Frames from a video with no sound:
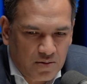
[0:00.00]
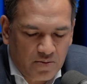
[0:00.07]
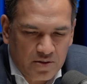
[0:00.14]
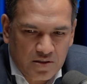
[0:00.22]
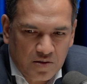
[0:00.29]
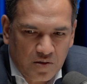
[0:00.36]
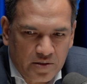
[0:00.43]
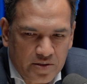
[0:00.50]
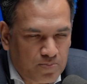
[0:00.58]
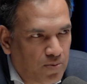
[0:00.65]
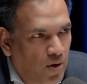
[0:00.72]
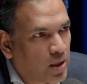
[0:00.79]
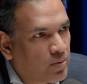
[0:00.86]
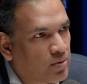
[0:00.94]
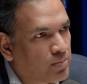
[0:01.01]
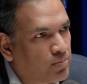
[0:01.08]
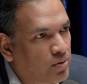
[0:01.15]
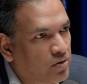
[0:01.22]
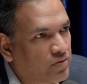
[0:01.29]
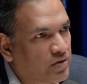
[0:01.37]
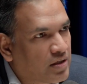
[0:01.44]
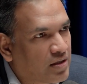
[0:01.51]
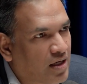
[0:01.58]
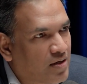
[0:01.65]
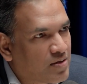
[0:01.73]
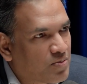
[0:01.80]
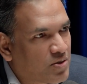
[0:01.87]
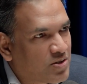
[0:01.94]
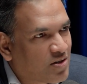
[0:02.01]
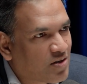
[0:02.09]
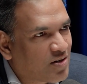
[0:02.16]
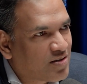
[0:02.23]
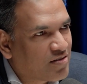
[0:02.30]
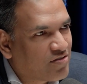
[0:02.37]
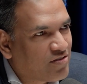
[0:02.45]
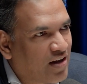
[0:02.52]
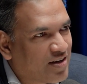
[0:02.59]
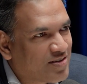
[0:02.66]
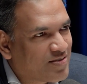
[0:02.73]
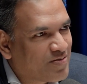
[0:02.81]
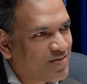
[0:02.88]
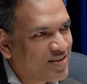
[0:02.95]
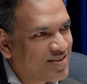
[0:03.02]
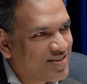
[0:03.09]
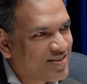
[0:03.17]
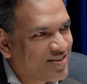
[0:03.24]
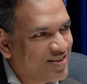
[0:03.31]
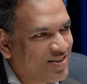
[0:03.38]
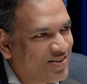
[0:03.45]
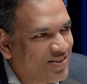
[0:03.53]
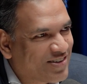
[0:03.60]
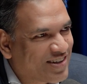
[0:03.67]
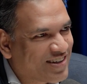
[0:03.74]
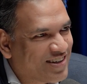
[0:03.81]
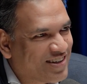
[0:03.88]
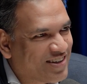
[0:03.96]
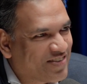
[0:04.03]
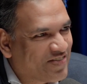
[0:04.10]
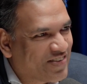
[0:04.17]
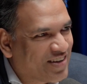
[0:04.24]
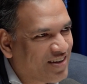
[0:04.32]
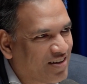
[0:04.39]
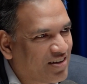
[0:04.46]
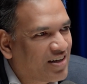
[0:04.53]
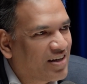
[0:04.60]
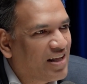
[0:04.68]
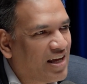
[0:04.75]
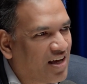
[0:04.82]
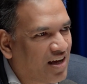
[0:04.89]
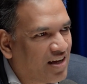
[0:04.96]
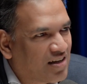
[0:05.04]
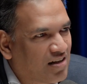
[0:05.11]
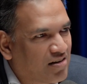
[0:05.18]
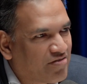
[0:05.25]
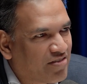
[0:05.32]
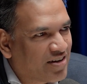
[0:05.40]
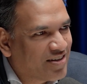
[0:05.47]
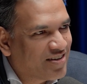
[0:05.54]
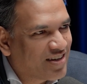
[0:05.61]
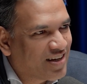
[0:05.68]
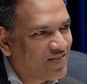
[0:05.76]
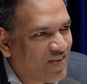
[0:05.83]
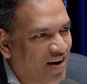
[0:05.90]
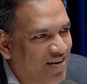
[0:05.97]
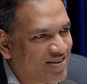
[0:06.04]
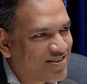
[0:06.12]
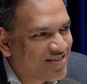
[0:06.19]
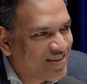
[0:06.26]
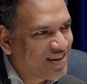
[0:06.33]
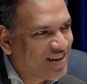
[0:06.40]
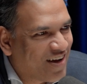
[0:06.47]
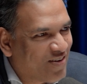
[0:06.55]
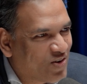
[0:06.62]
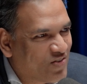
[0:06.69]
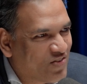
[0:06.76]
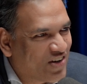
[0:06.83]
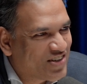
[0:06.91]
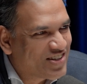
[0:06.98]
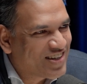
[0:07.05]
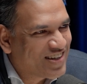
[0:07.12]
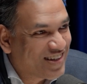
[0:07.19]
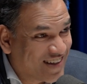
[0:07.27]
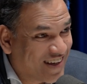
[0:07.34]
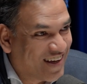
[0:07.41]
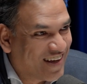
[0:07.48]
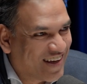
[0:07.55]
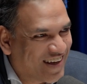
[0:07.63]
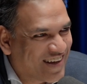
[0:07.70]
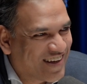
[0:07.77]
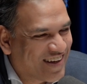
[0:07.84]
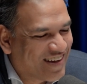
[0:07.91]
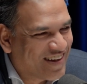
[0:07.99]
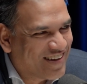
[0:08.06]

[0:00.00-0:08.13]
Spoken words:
what's it called? This Bollywood movie. I was watching it on the flight to New York. You get an AI girlfriend. You get married to an AI robot. Yeah.